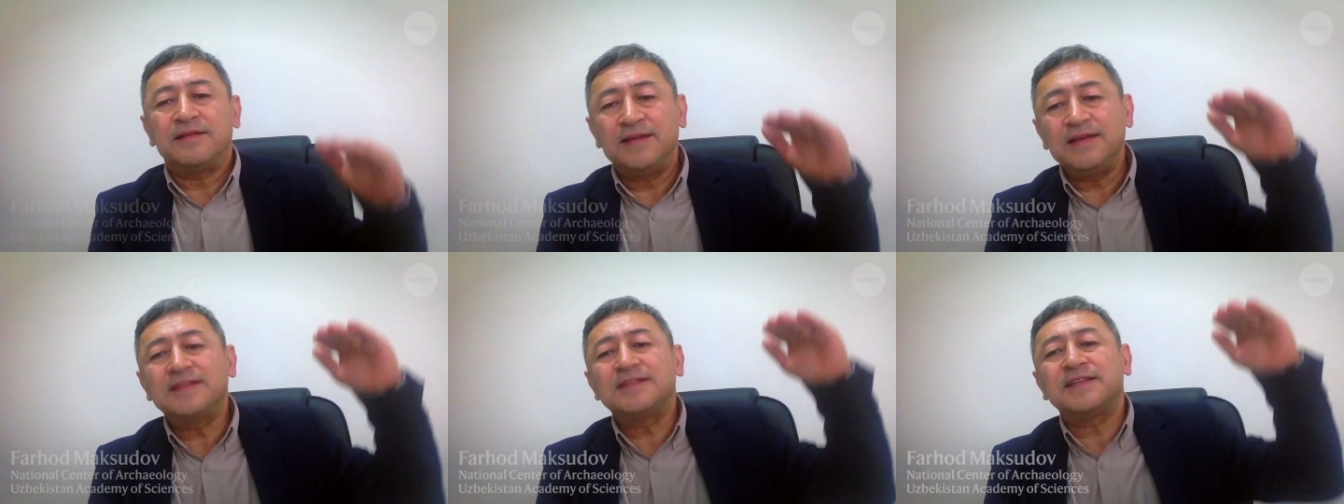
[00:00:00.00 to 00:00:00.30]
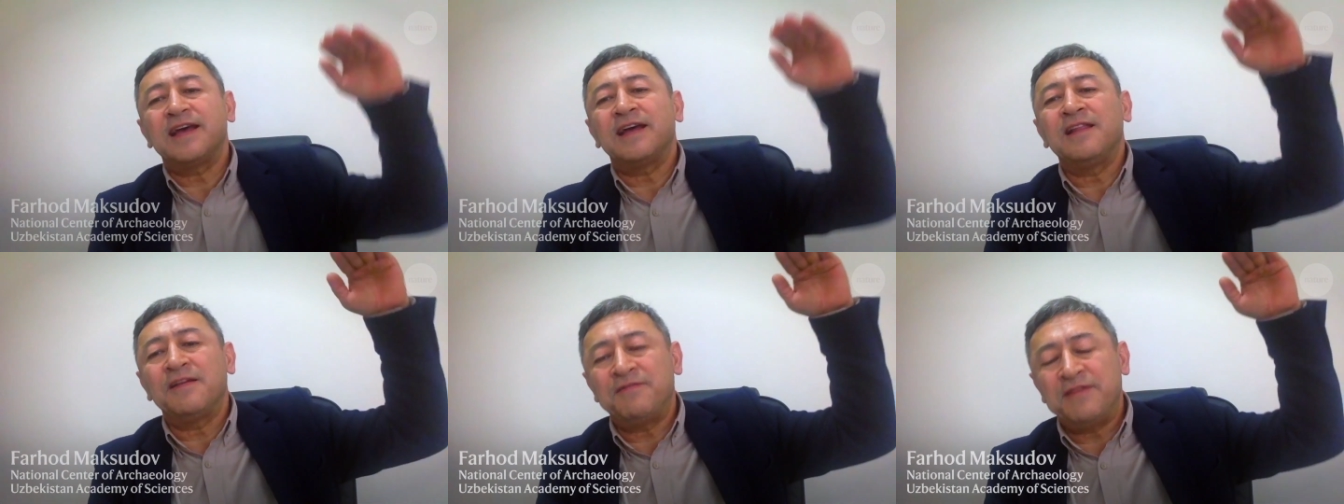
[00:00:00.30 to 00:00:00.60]

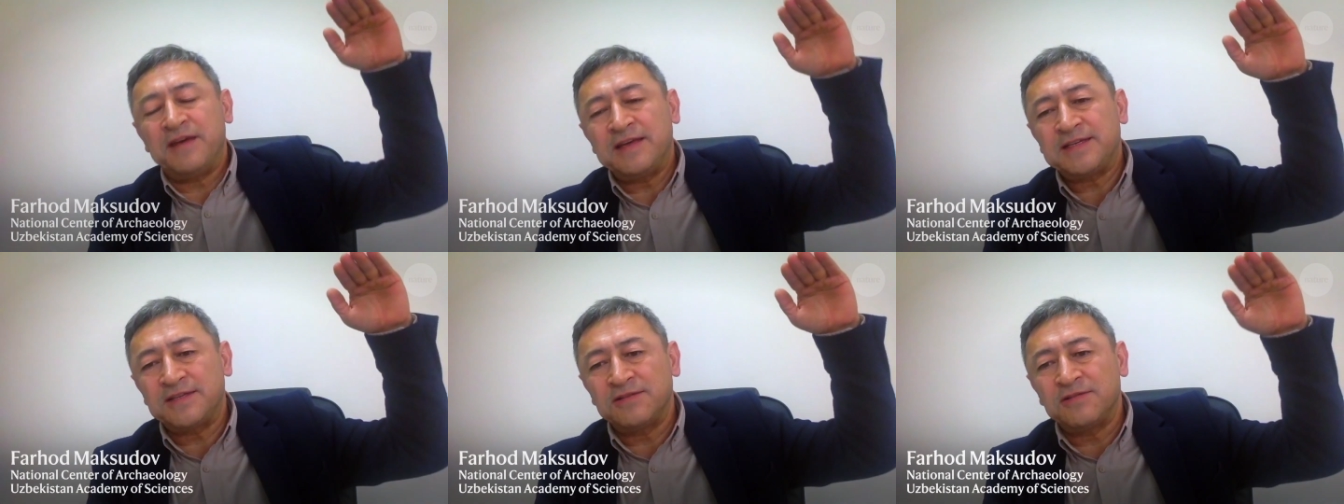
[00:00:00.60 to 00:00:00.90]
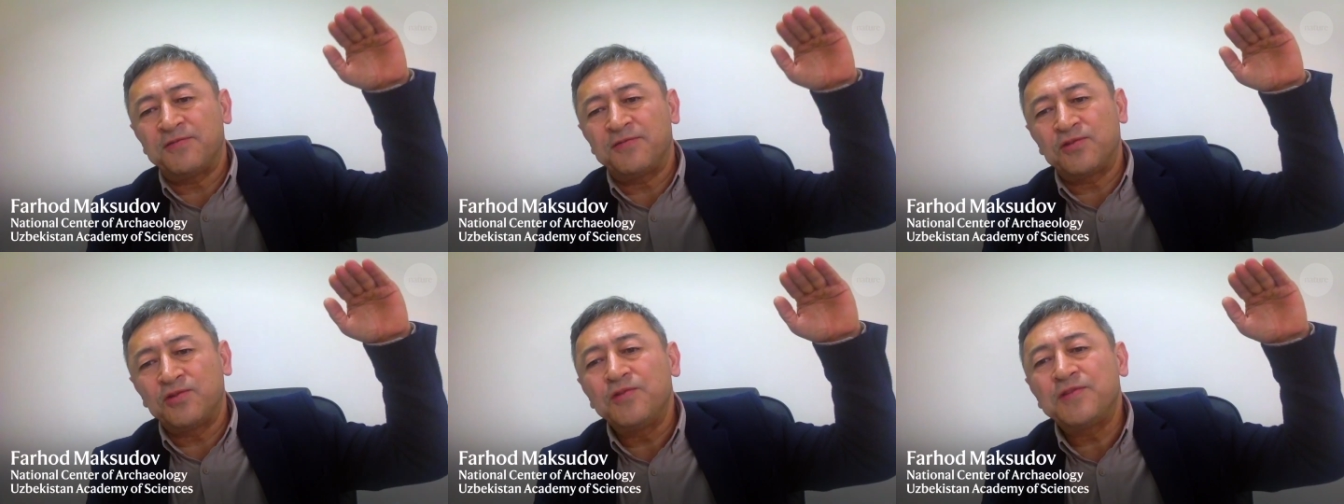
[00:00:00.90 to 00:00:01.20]
This elevation
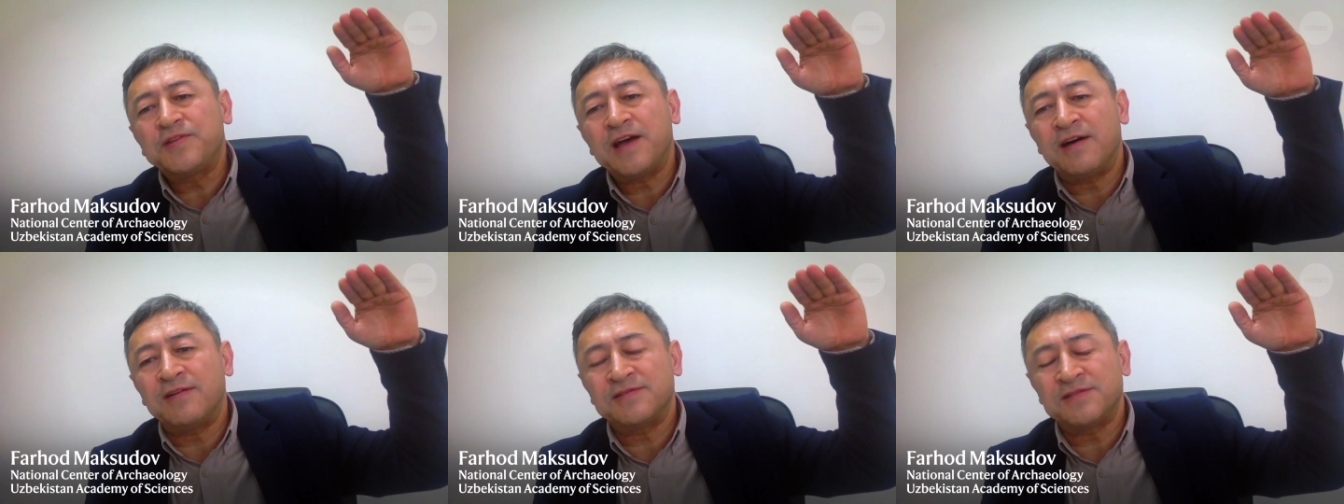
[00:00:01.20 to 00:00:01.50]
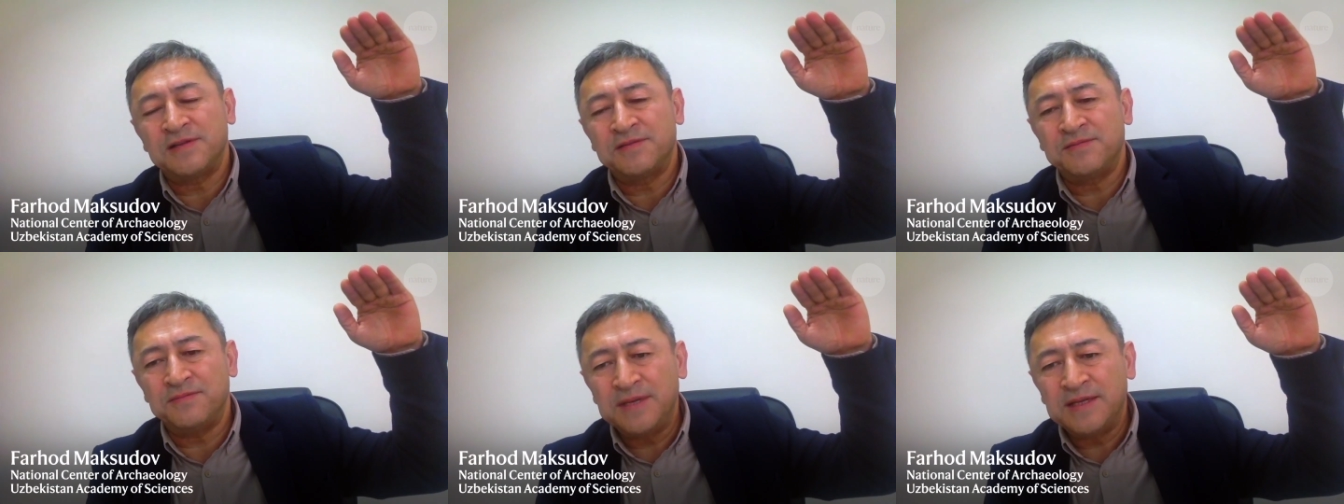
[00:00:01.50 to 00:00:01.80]
of
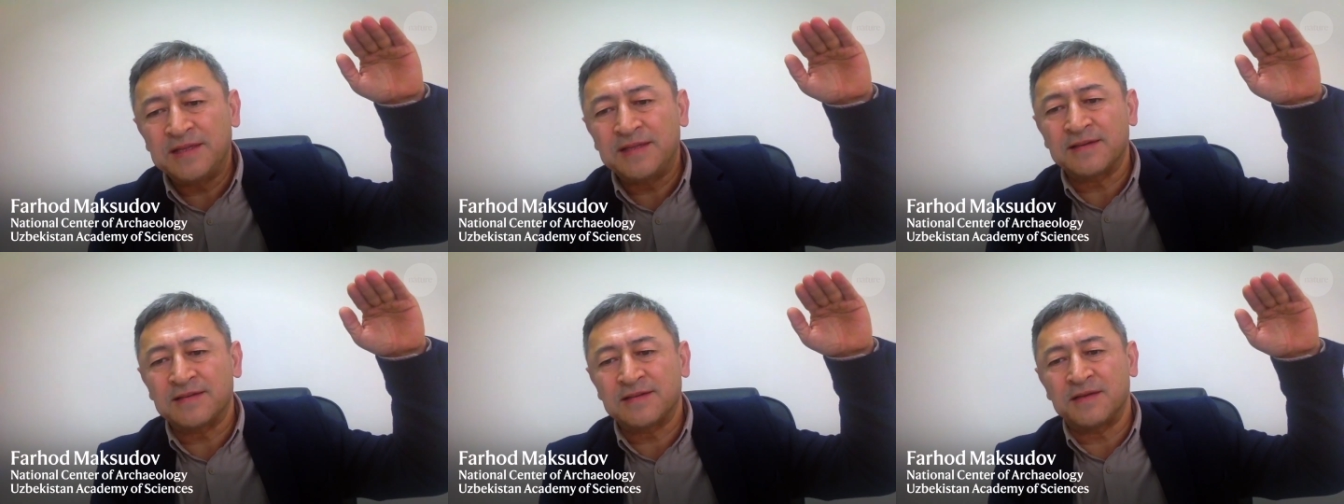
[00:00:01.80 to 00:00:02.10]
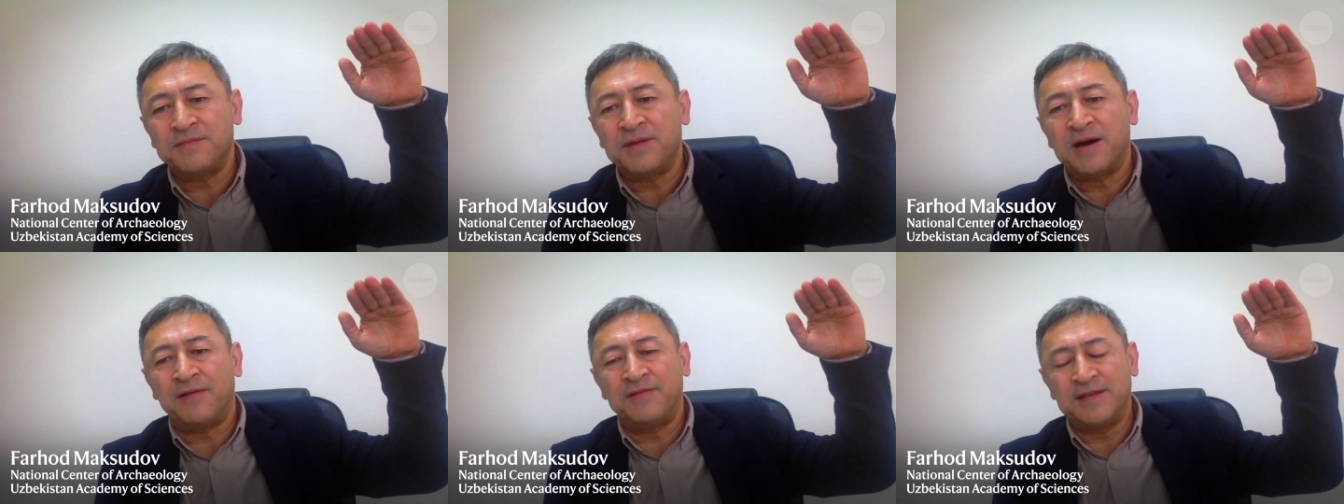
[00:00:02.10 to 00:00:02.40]
2,000 meters
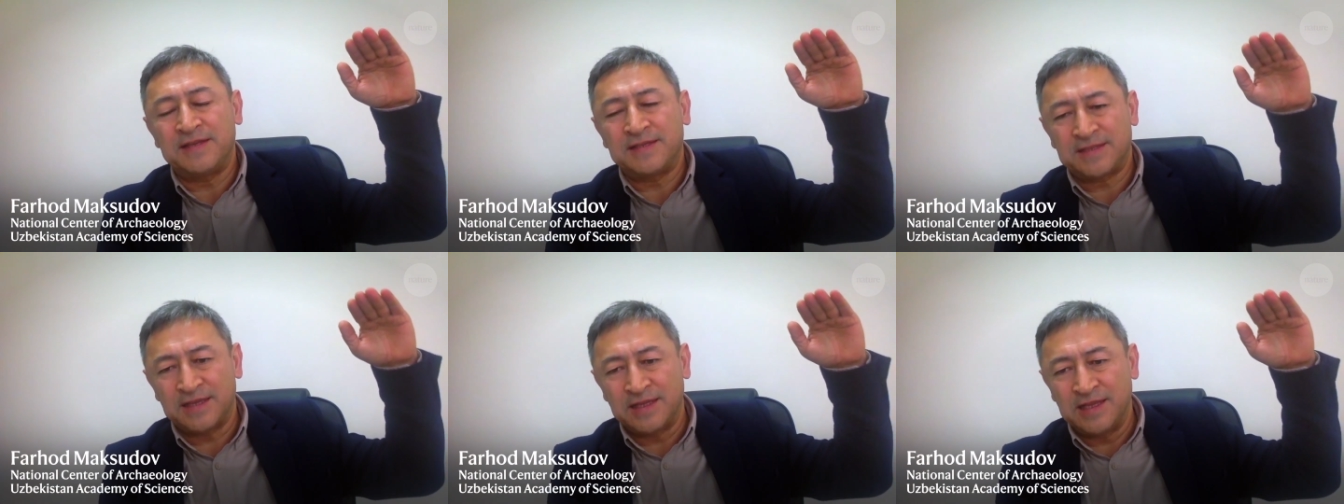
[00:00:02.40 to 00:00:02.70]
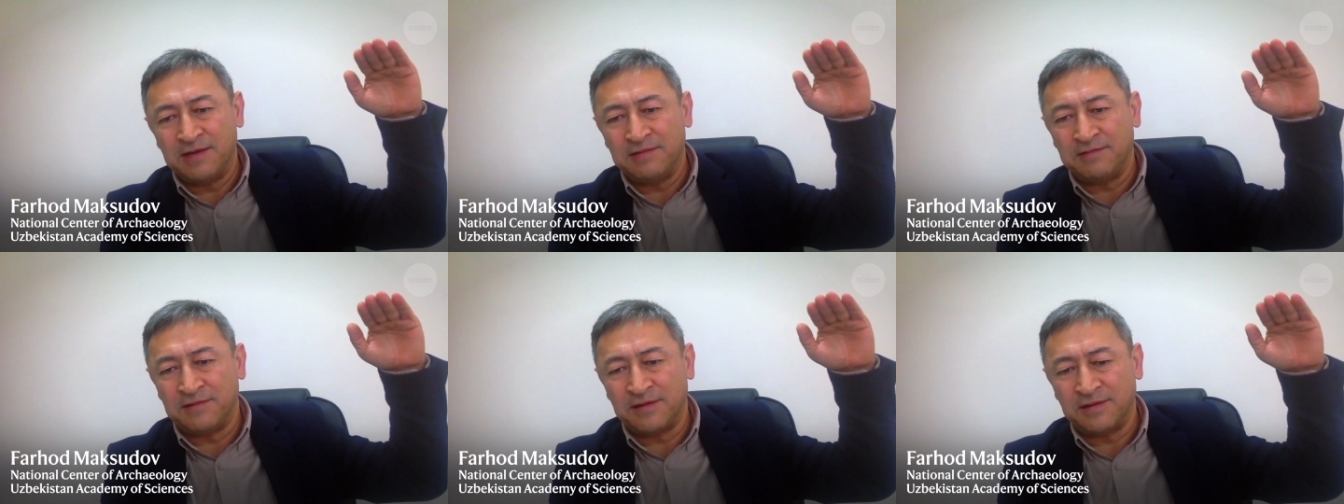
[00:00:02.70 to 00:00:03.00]
above the sea
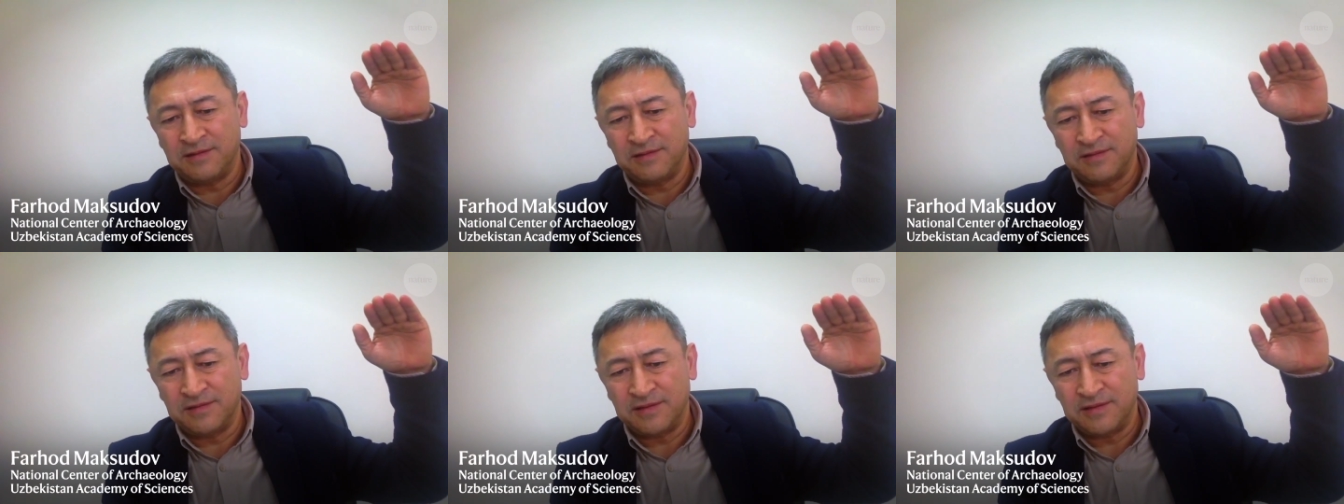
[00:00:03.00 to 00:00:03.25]
level